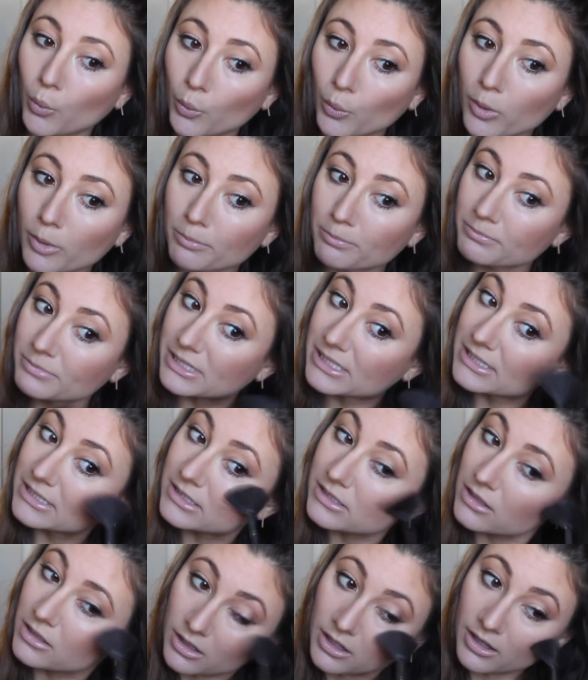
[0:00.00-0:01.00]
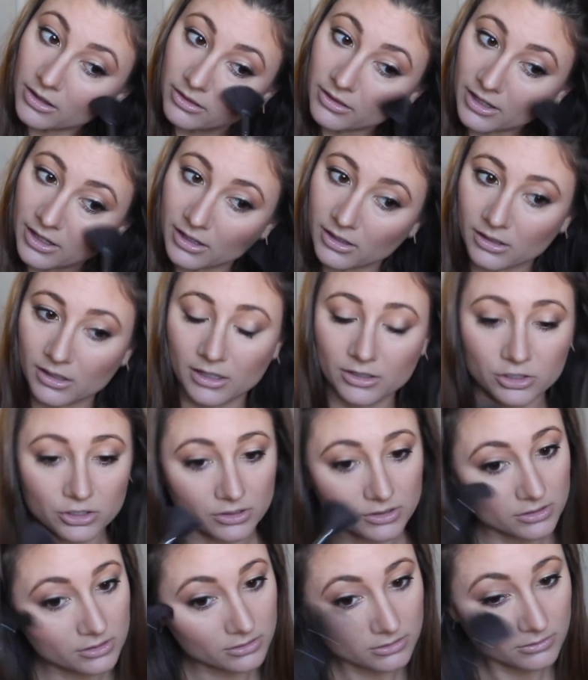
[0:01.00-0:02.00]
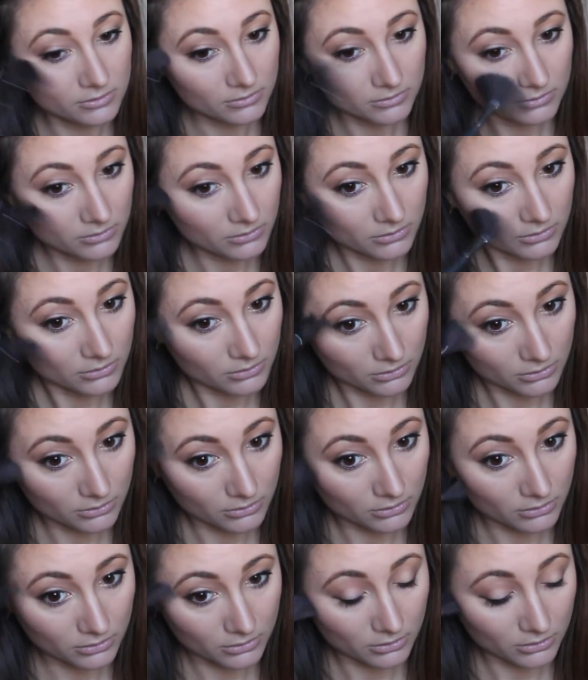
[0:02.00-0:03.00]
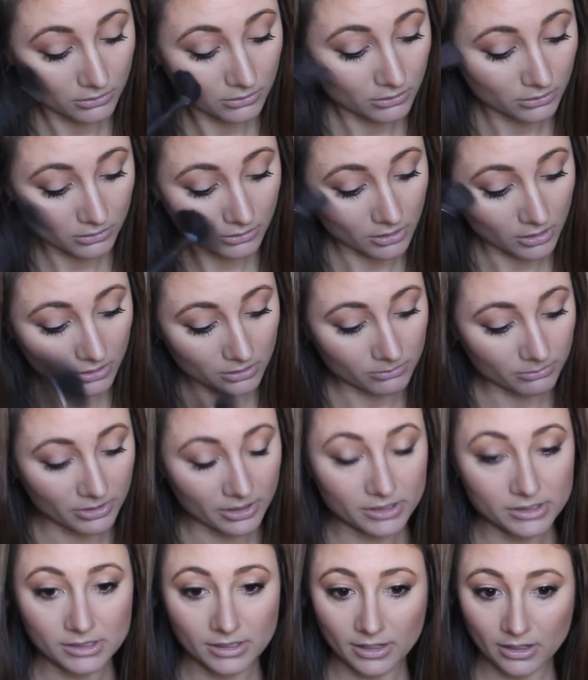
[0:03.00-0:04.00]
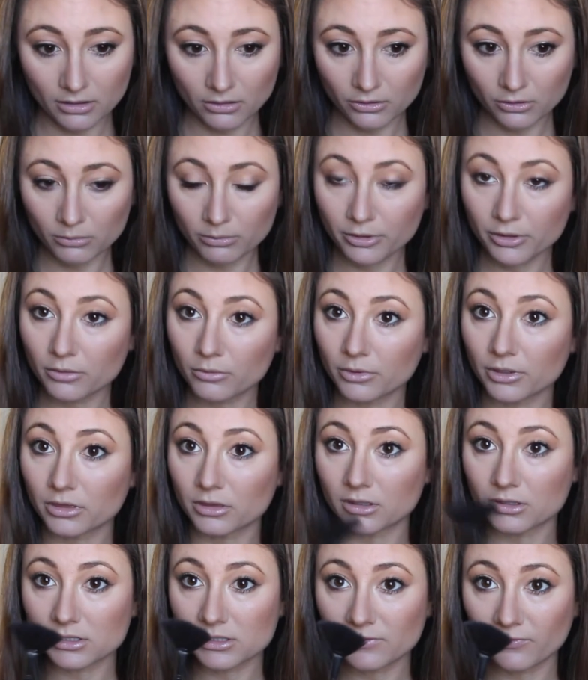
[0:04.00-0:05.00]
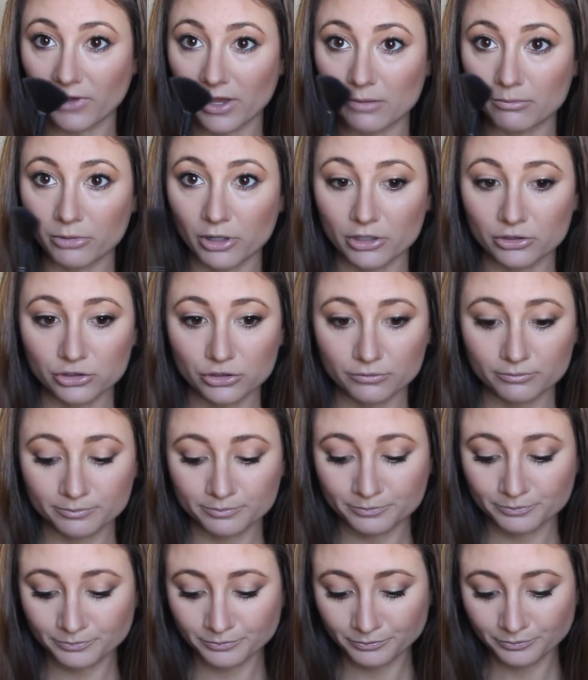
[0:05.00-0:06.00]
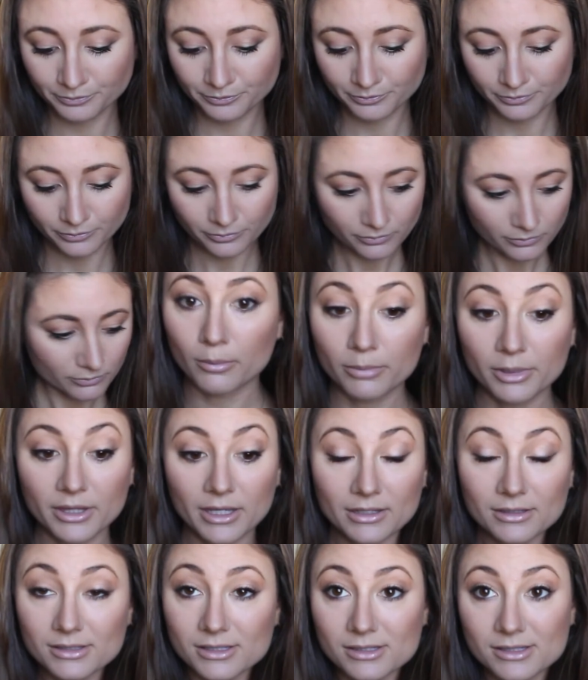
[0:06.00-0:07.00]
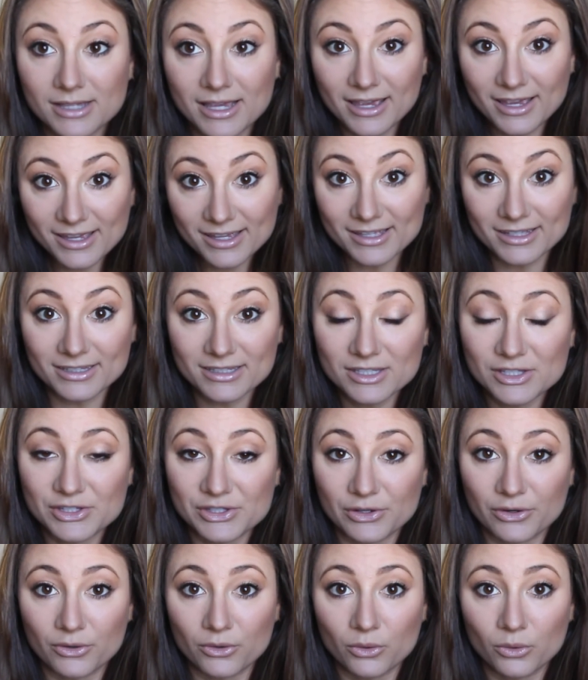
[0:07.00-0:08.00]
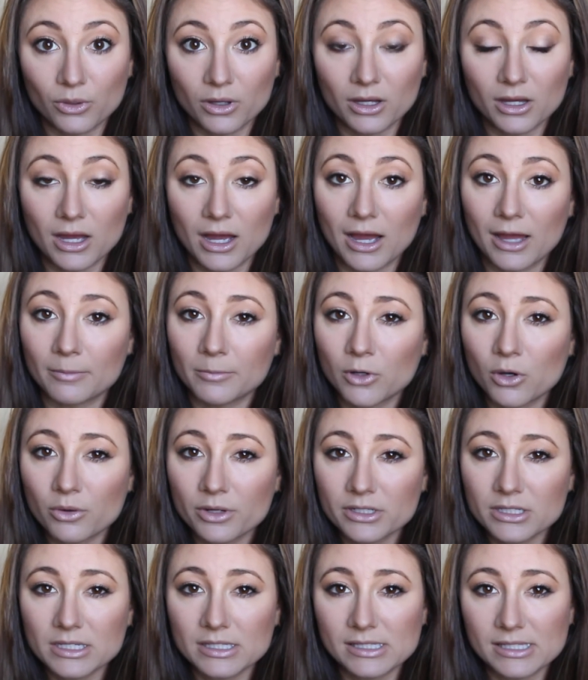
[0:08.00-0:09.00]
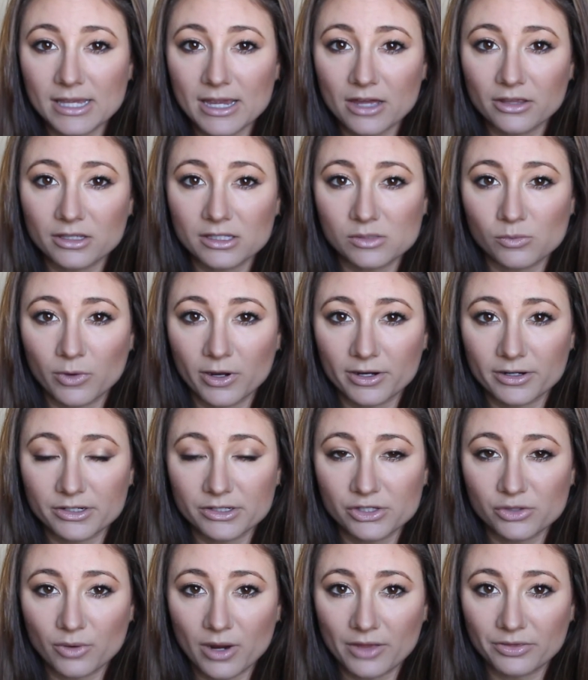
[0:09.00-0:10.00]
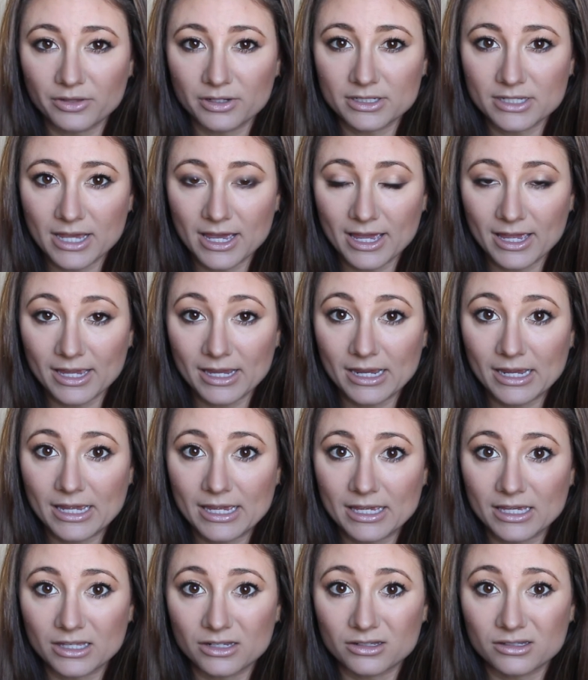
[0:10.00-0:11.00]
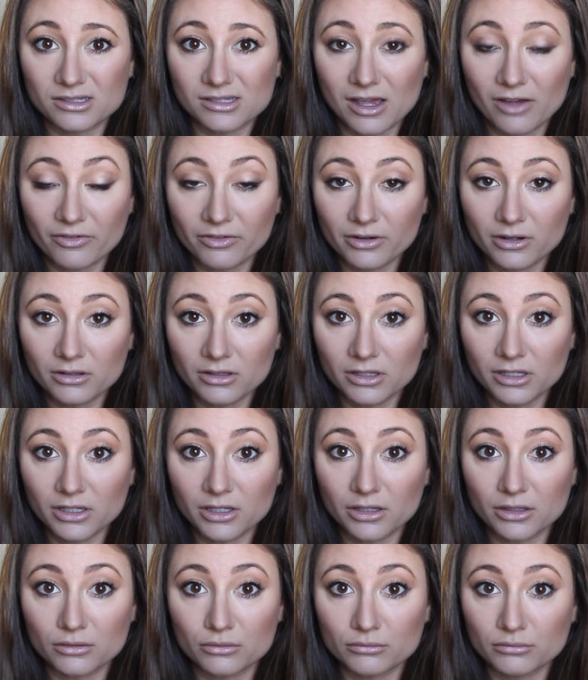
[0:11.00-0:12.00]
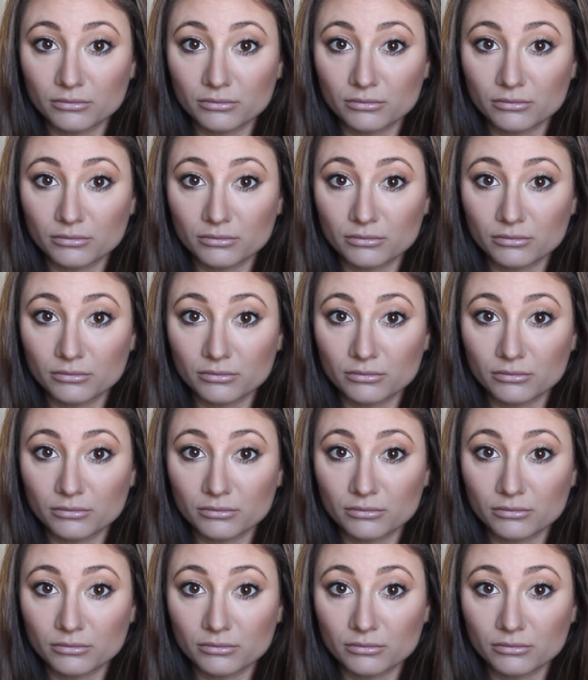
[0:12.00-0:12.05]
whoops, and then I just kind of blends it out a little bit with this fan brush. But that's it. So I'm going to see how this wears throughout the day. It definitely